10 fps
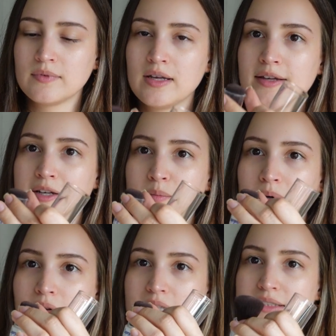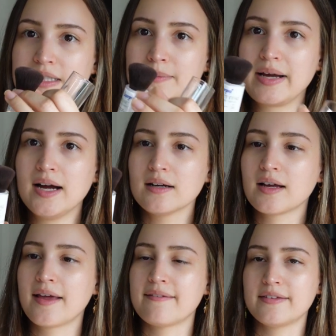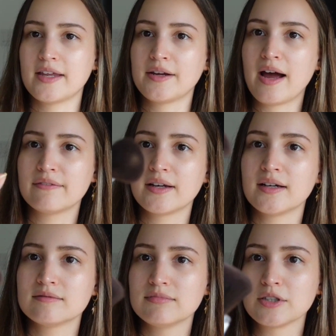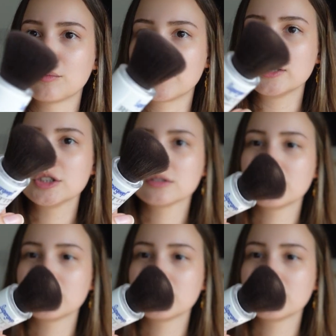then you pull this thing back, and then you have the little brush.